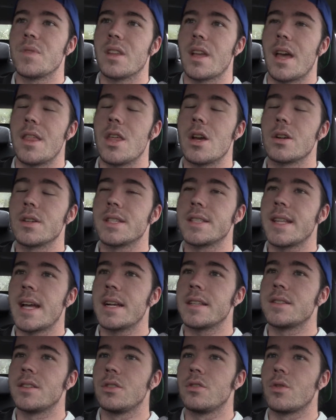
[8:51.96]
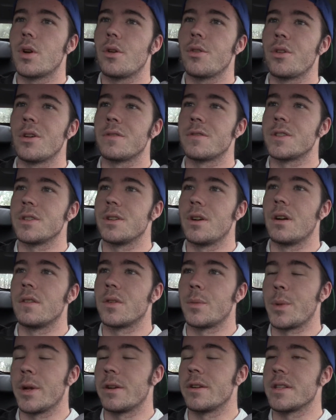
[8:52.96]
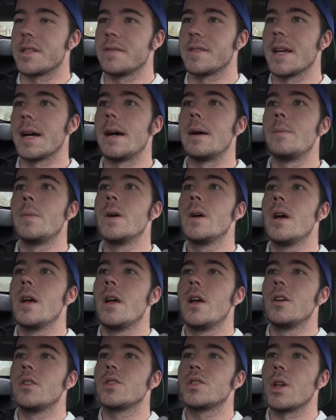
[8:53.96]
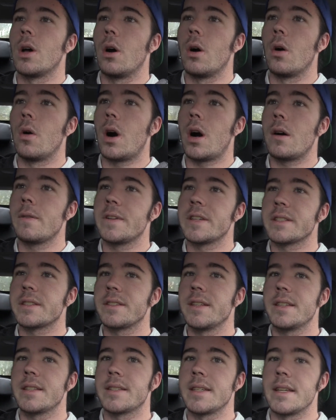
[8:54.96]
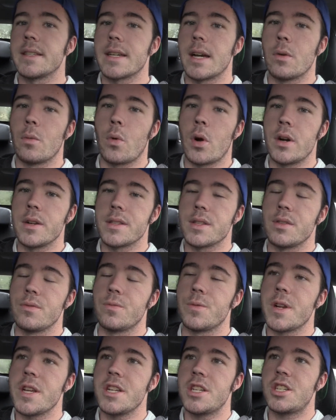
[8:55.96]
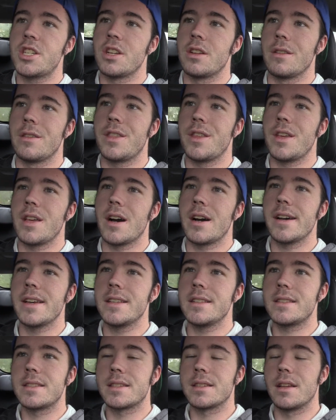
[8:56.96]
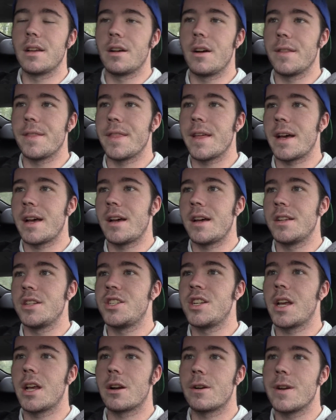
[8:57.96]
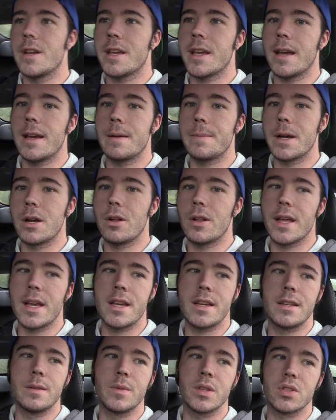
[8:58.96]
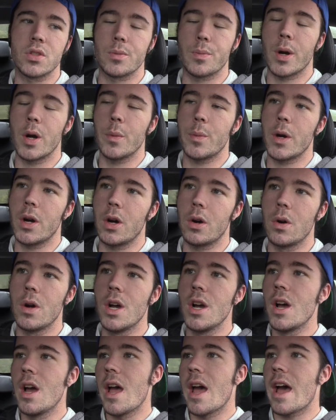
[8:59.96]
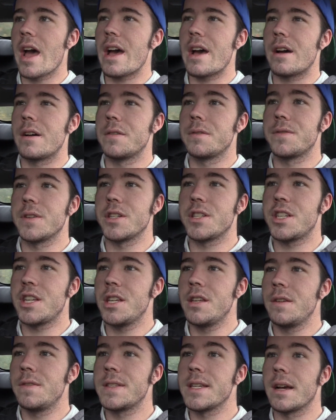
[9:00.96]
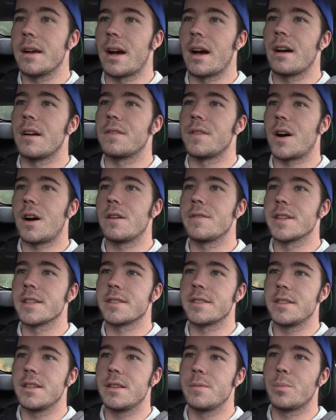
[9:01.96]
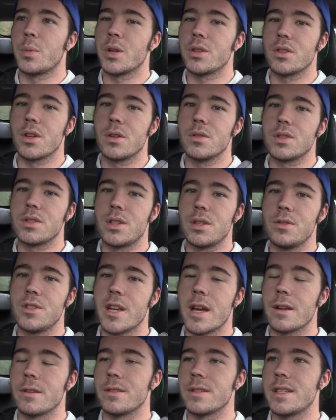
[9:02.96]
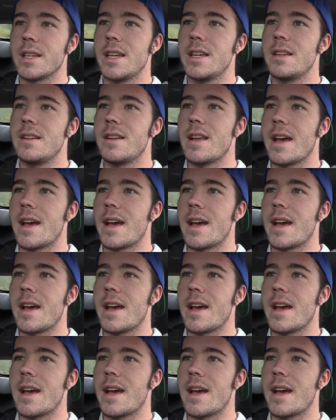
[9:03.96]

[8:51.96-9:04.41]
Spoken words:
and their stats and growth over periods of time. So obviously, since I want to reach the heights that JRE, KML, and Mr. Popo have achieved, I've obviously put those two channels in